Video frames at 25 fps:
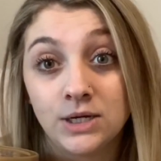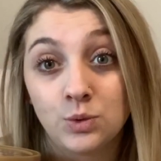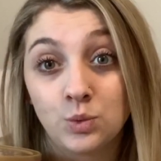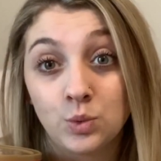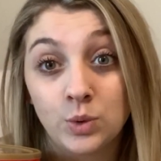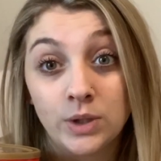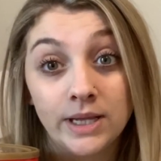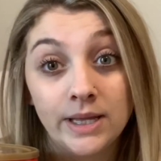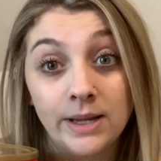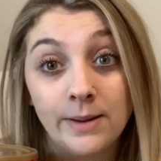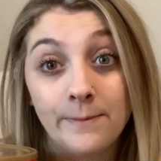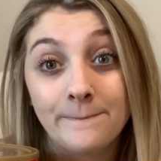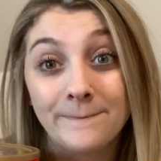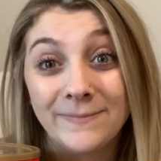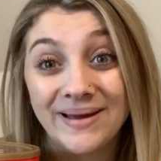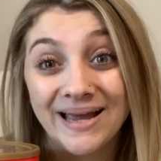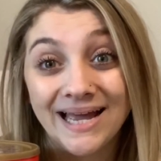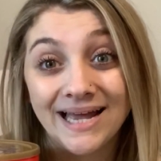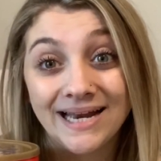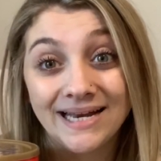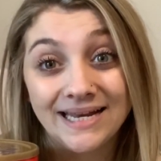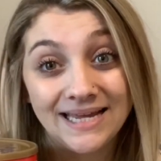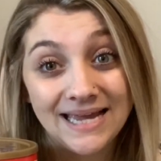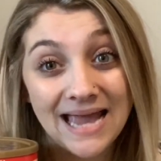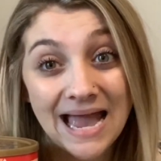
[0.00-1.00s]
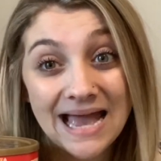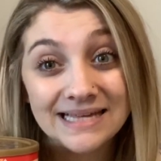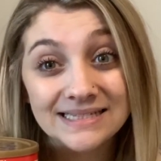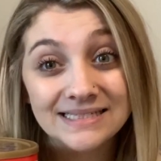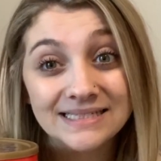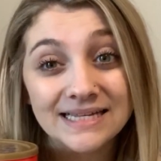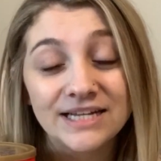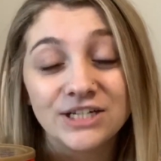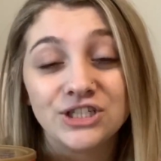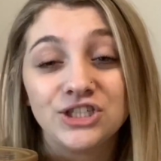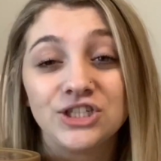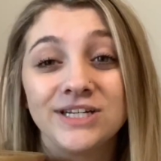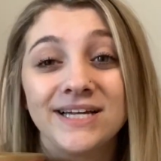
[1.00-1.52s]
really bad gas,
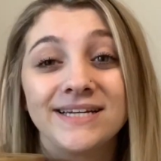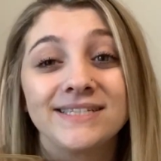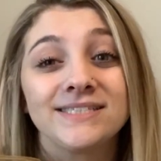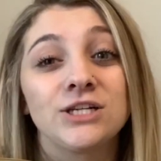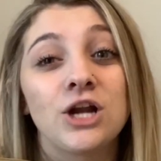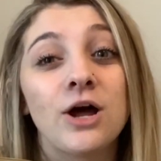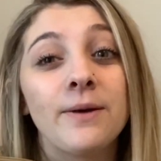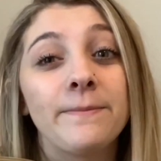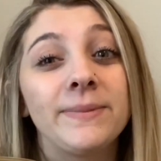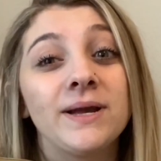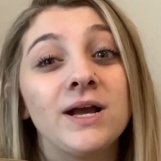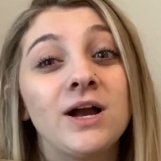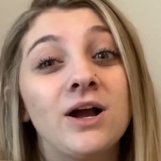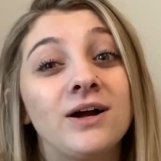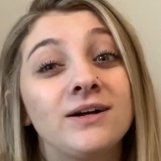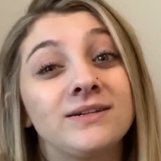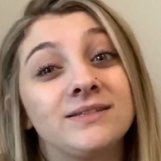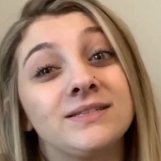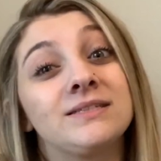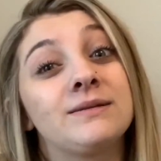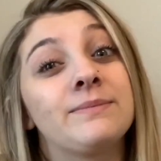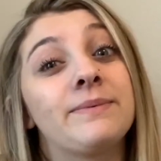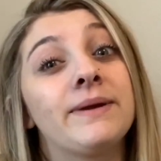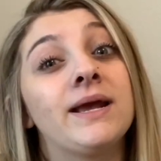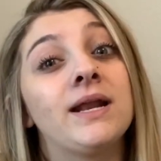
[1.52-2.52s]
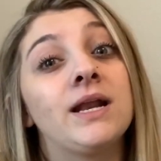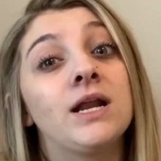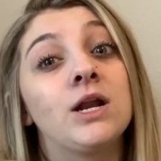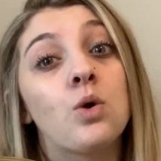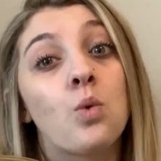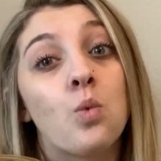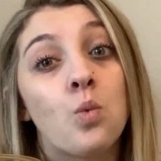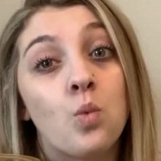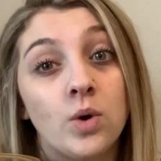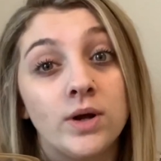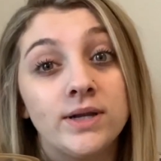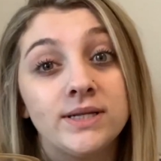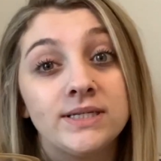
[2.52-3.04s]
and she has not been constipated
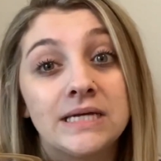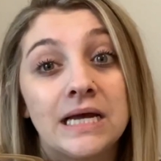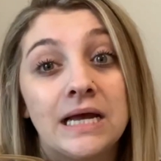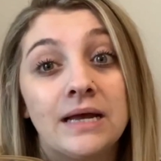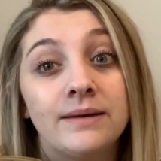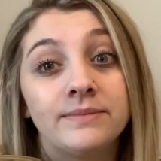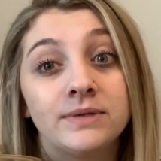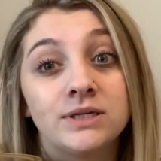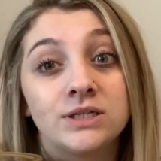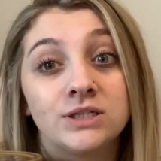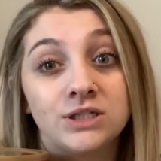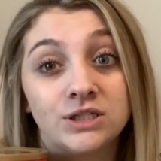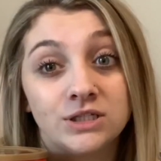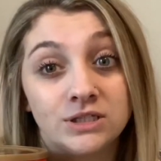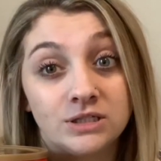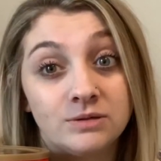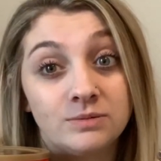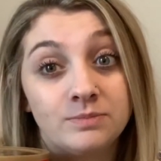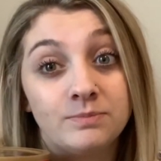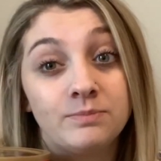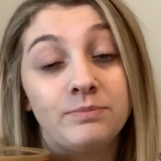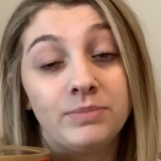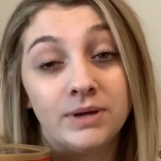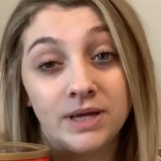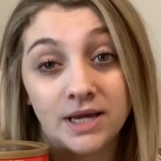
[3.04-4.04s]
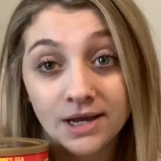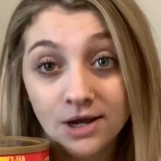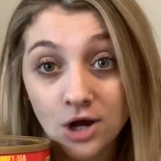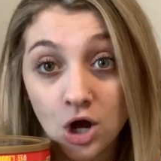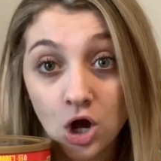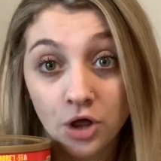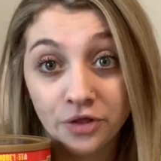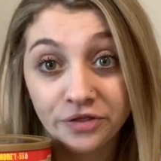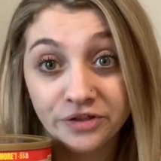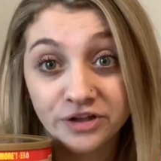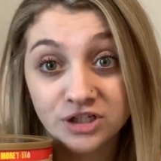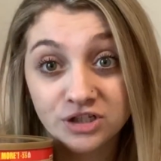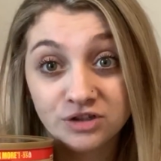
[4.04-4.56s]
one time since being
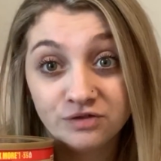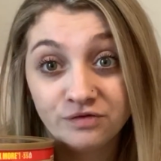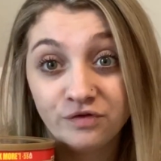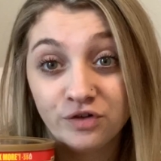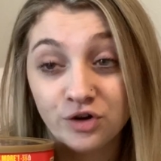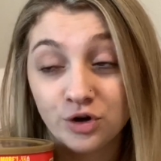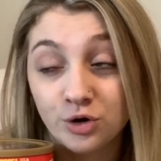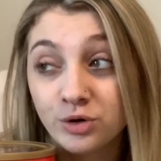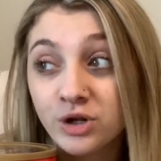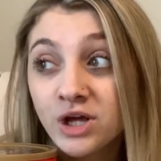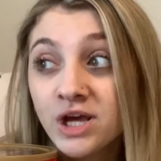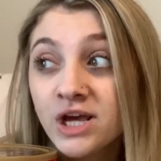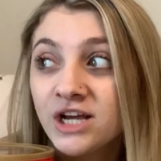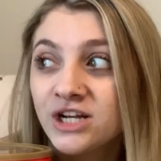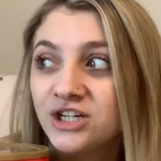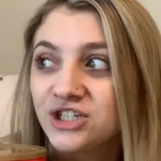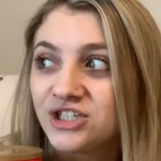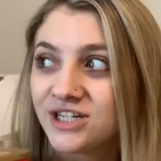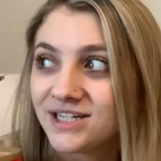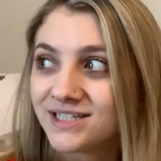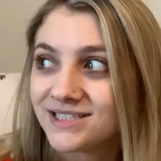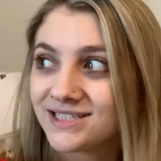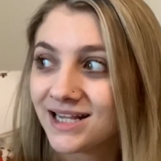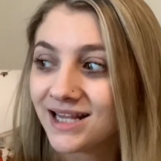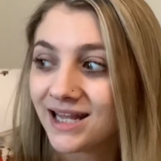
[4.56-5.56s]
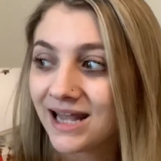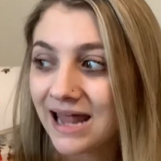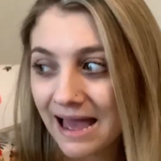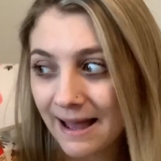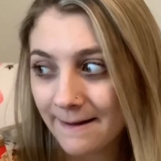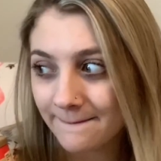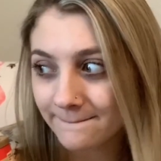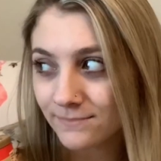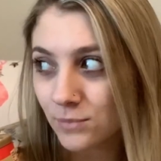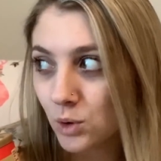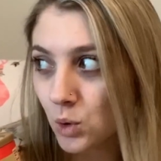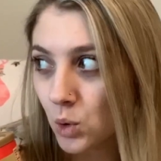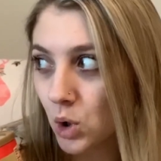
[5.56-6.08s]
on this food. She has a lot
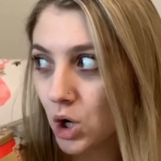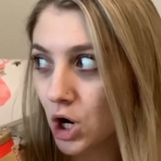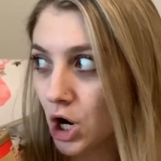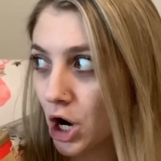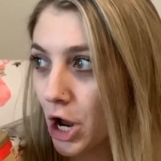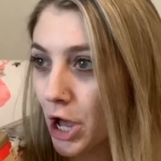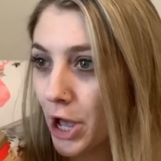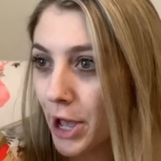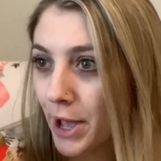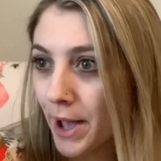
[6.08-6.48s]
more